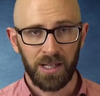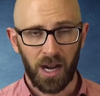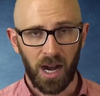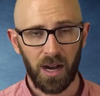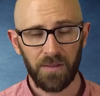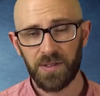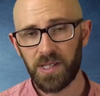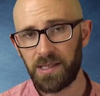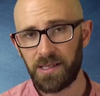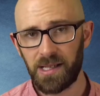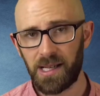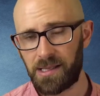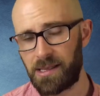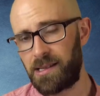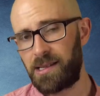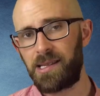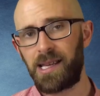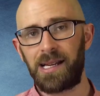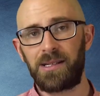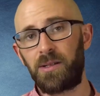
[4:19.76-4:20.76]
After the
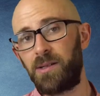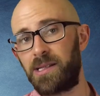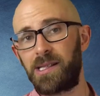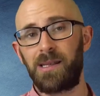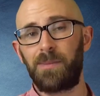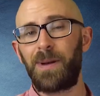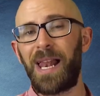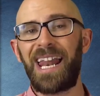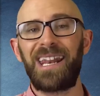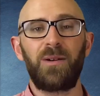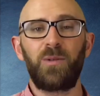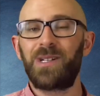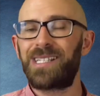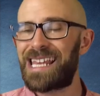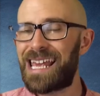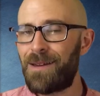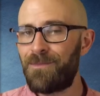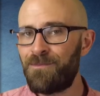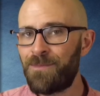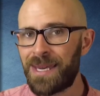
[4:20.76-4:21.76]
dust settled, the planet was
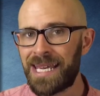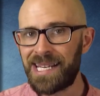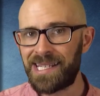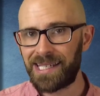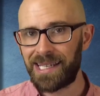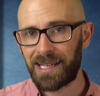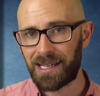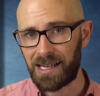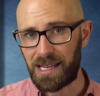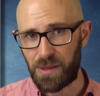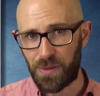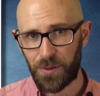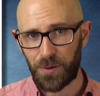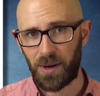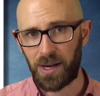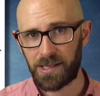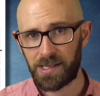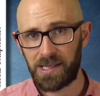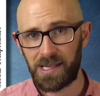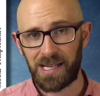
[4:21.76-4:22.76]
immediately
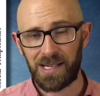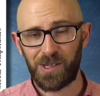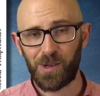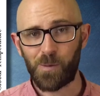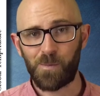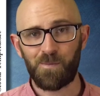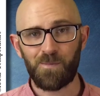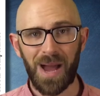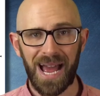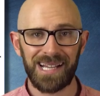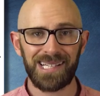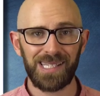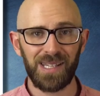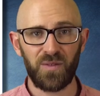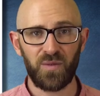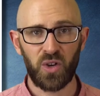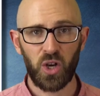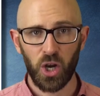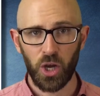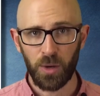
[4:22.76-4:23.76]
thrust into
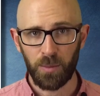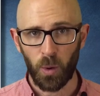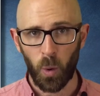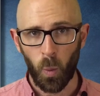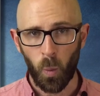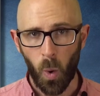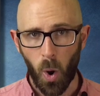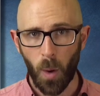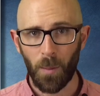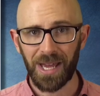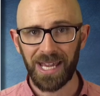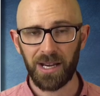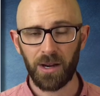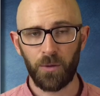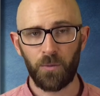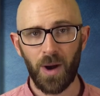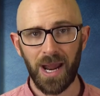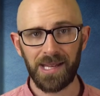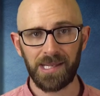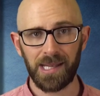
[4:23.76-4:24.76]
massive global
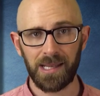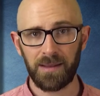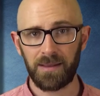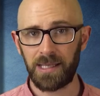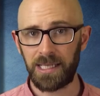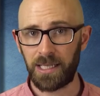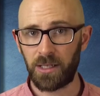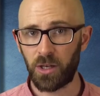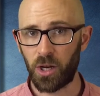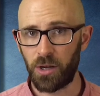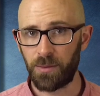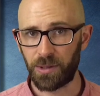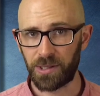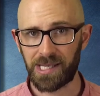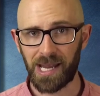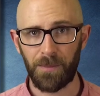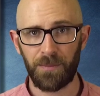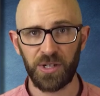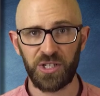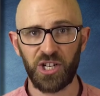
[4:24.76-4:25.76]
warming, raising the global
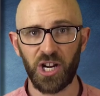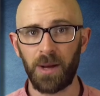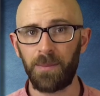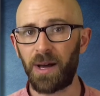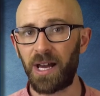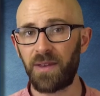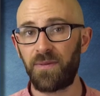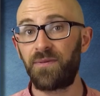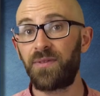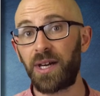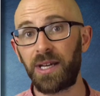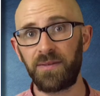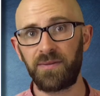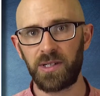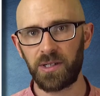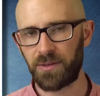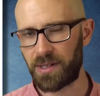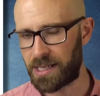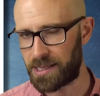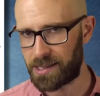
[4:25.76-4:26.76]
temperature by five
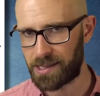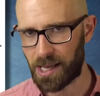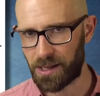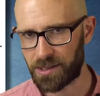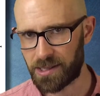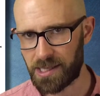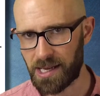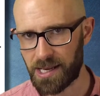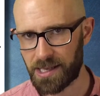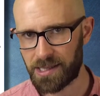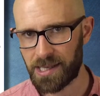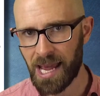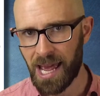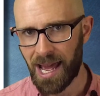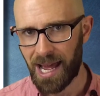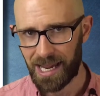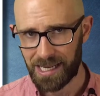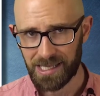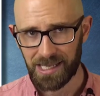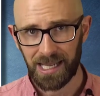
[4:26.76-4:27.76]
degrees Celsius
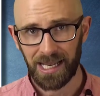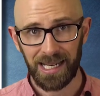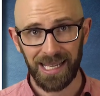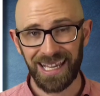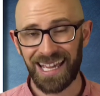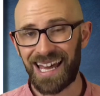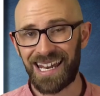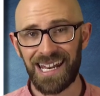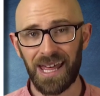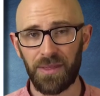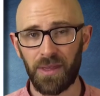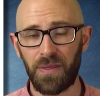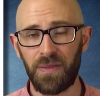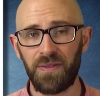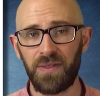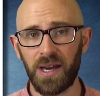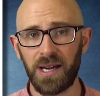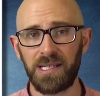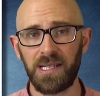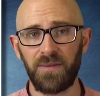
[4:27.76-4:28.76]
and killing another
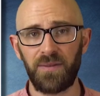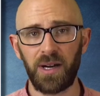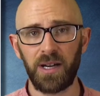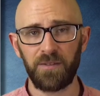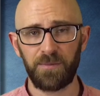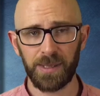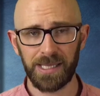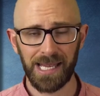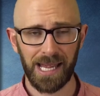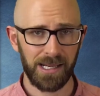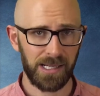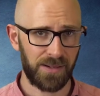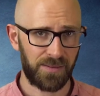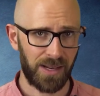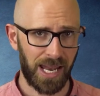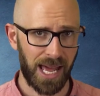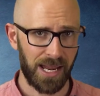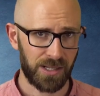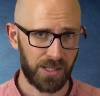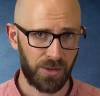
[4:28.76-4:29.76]
thirty-five percent of
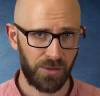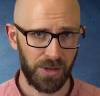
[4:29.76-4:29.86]
land